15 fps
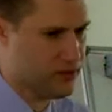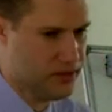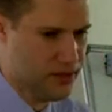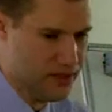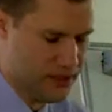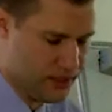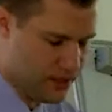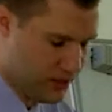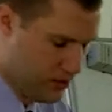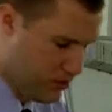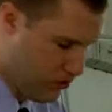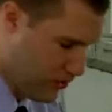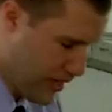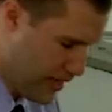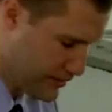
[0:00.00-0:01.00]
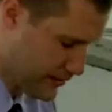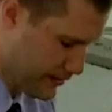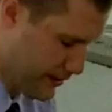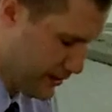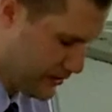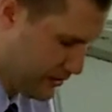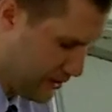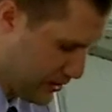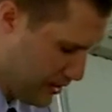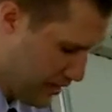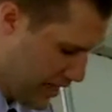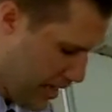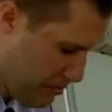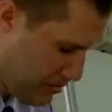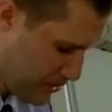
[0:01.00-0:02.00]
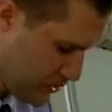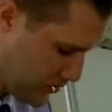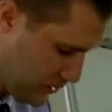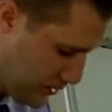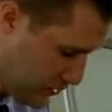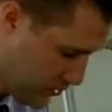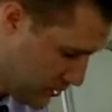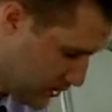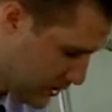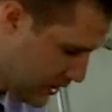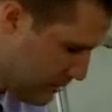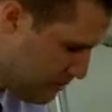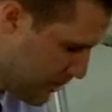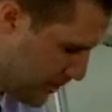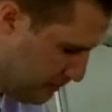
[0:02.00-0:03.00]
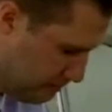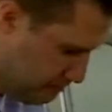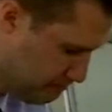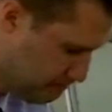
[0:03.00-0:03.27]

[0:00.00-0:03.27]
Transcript: and all kinds of things that are going to happen. So they're just sleeping.